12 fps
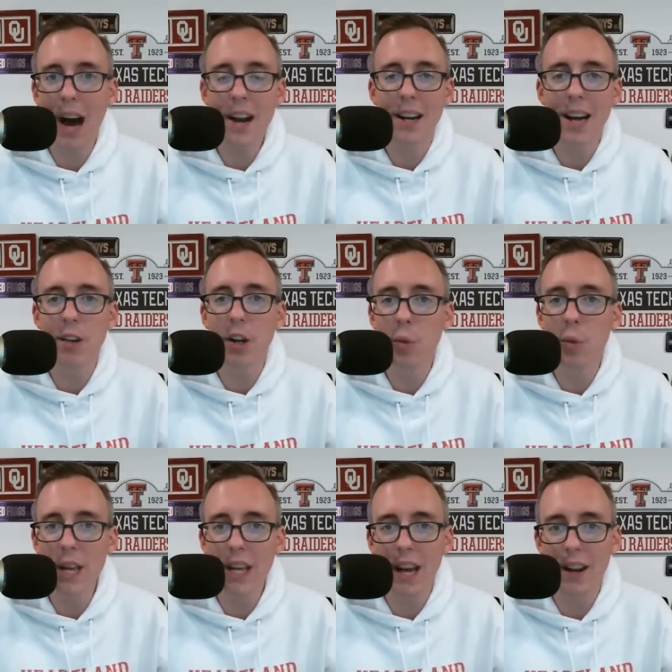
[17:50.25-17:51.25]
I didn't have a good
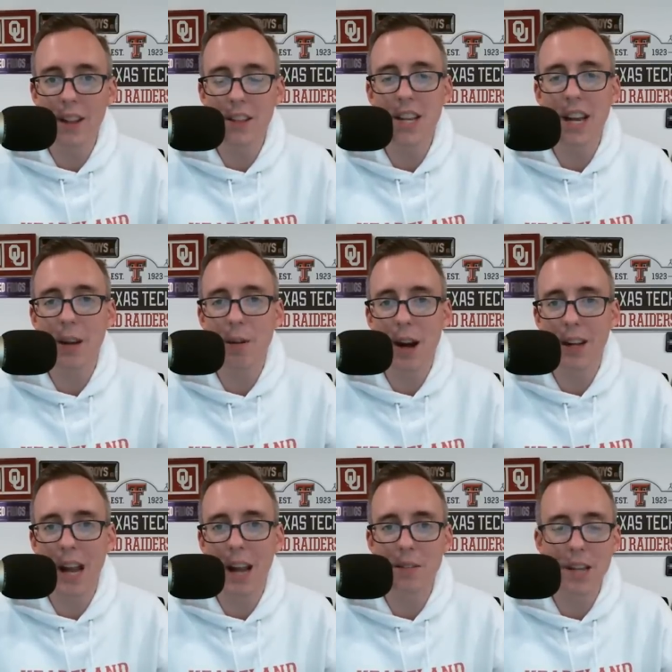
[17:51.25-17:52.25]
weekend in the second round
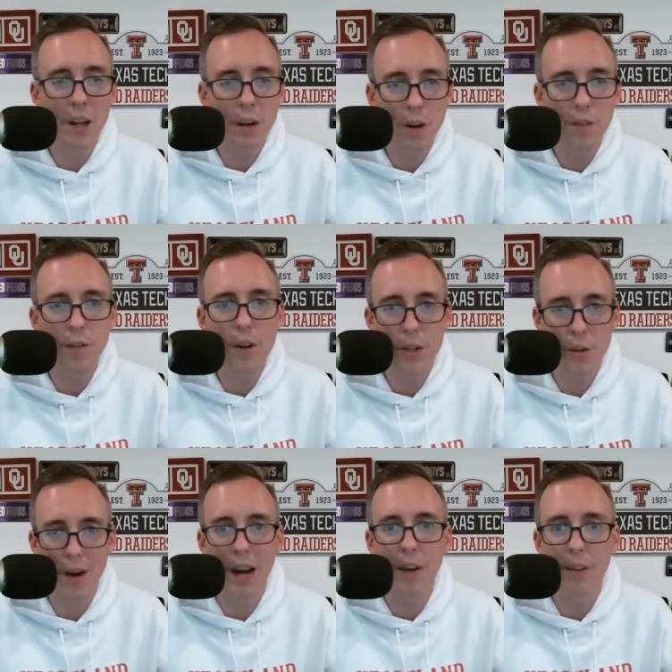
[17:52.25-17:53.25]
games. I had a good first
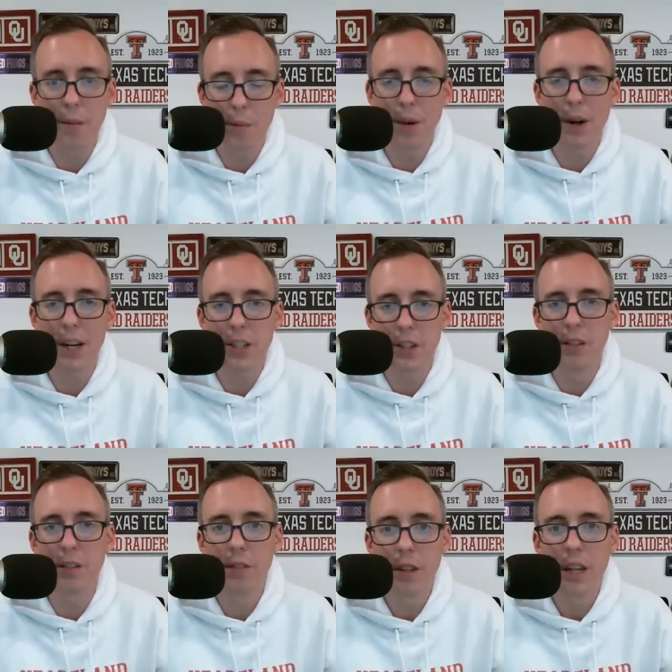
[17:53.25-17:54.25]
round
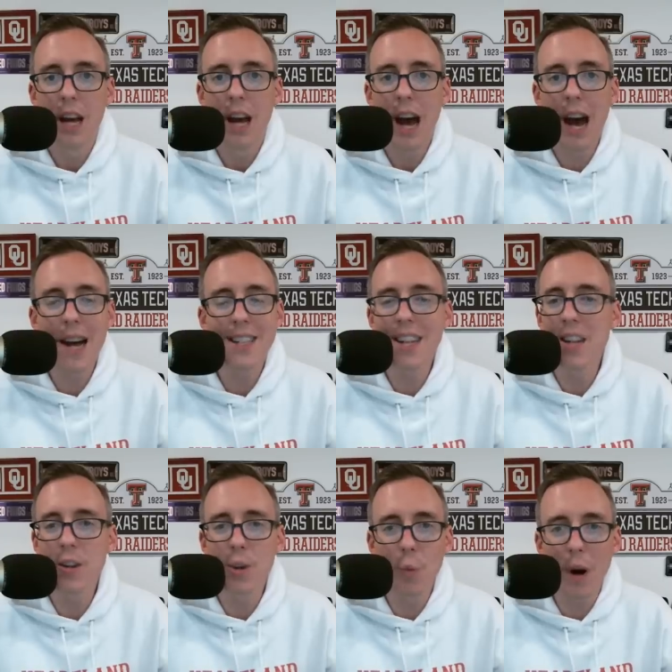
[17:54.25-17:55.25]
prediction.
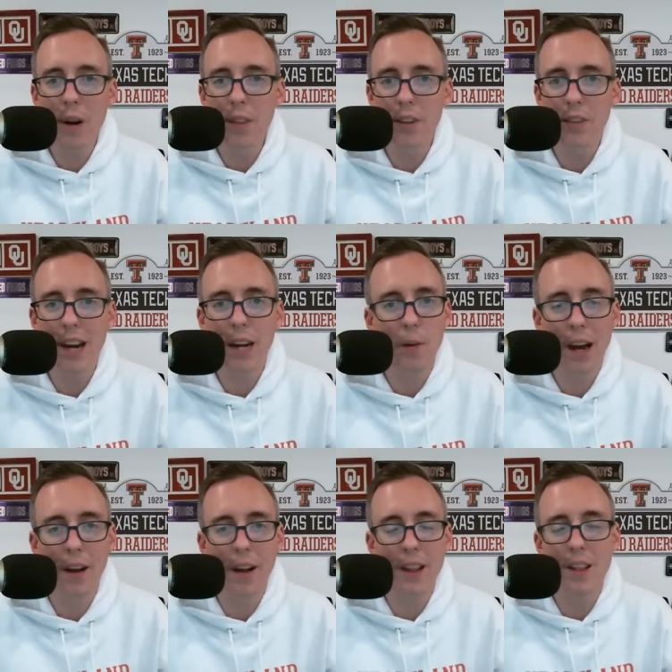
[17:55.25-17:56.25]
Didn't do well in the second
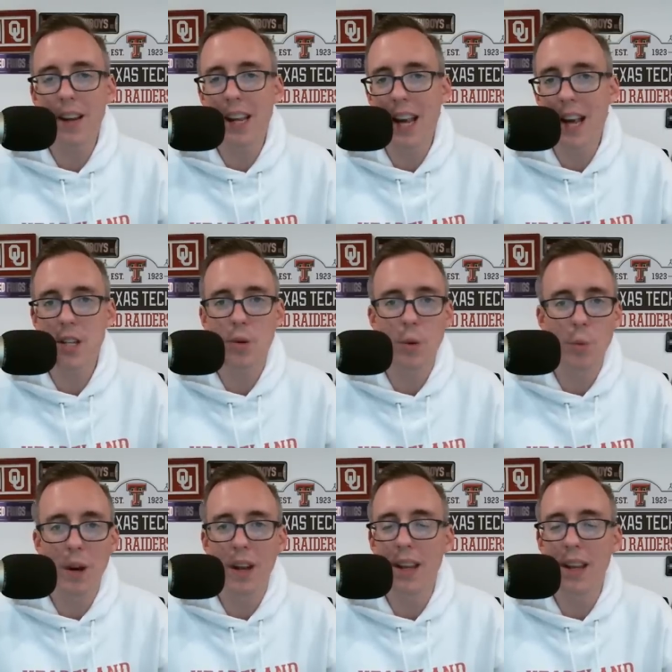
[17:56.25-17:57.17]
round. I thought Kansas would win.